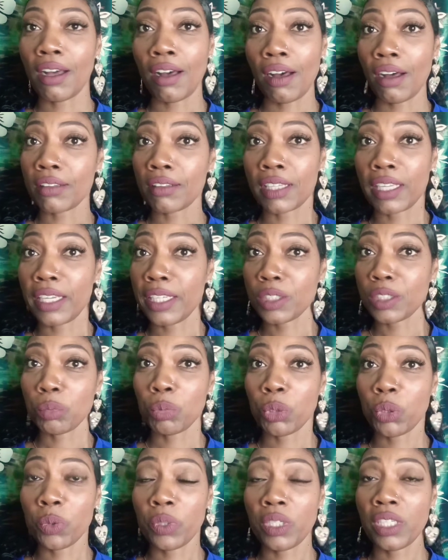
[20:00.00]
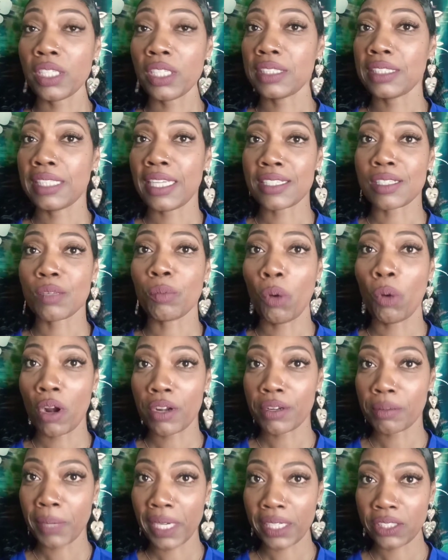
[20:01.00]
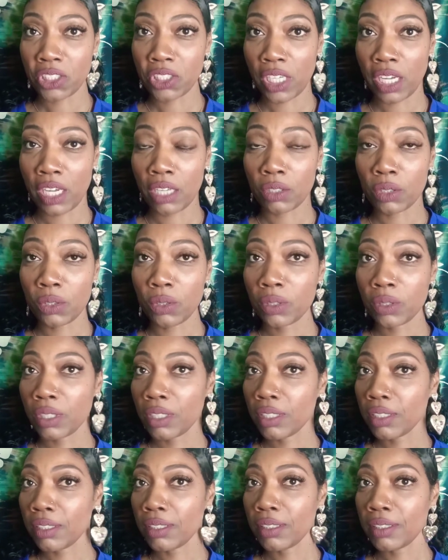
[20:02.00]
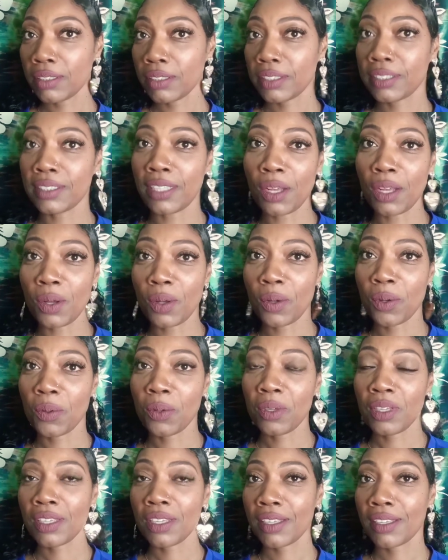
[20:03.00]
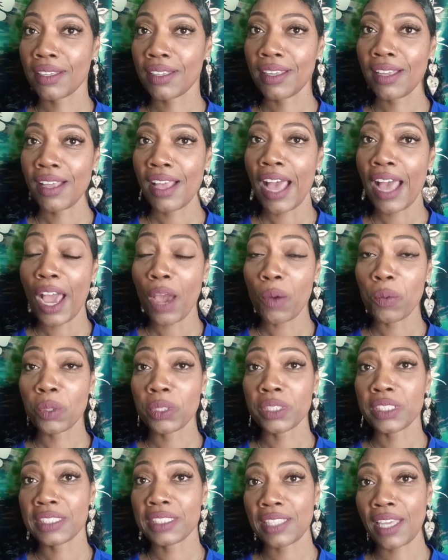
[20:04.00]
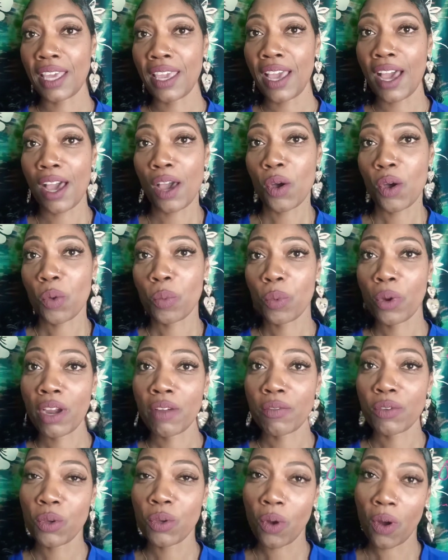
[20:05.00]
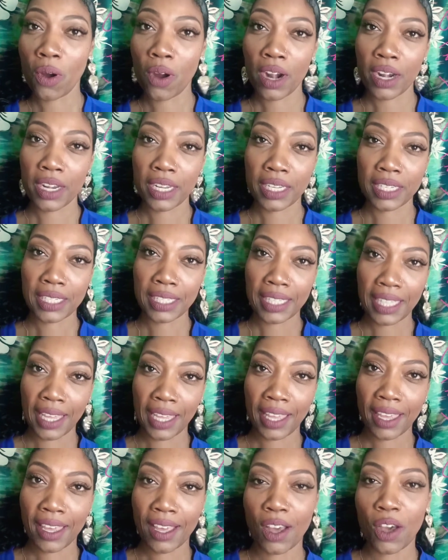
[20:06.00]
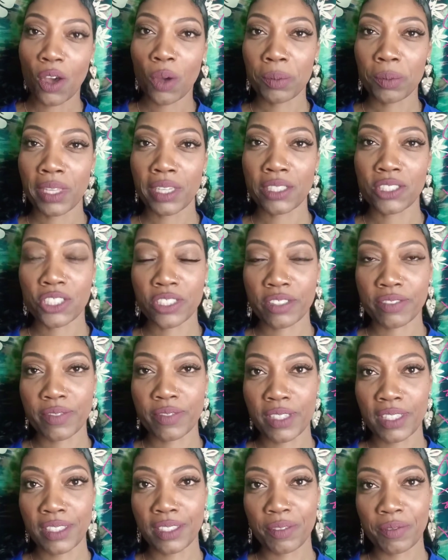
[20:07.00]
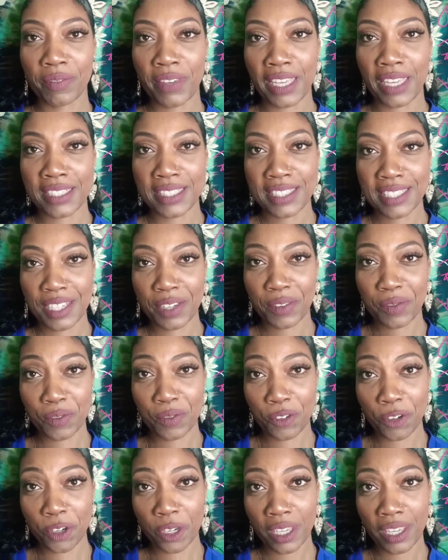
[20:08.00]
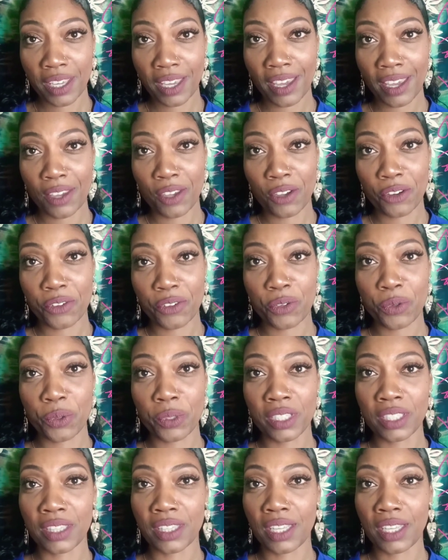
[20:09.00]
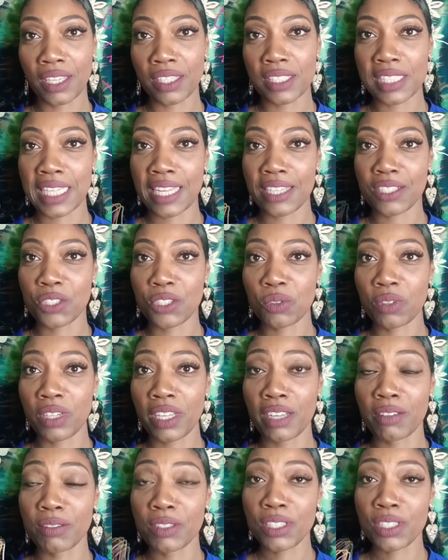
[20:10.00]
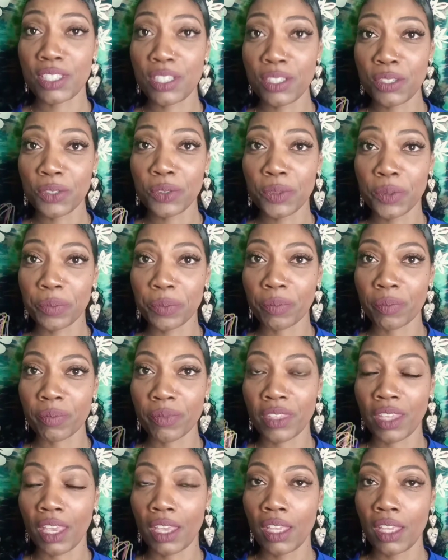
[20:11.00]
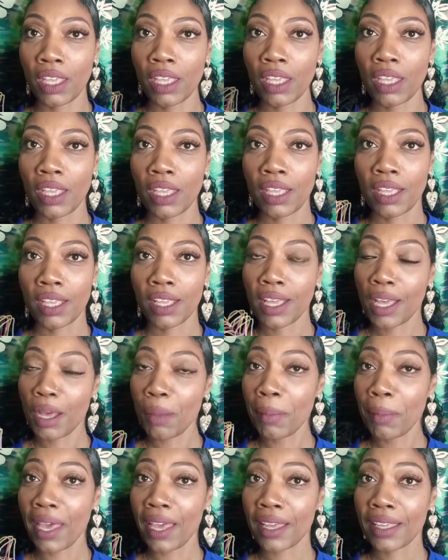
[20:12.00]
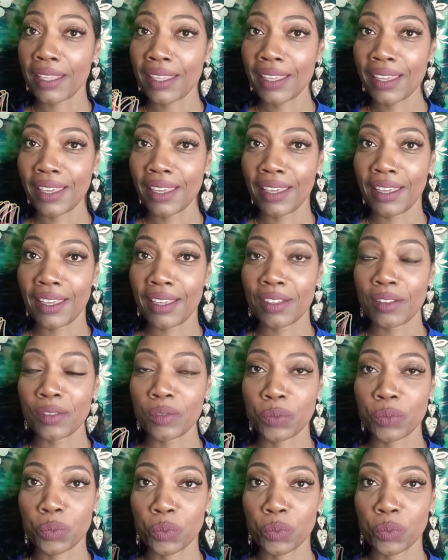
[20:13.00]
All things beauty, because that's a part of my channel. So I want to say, I hope wherever you are in the land, I hope that you're feeling fancy and free and you're doing the things that you love to do. Come back again.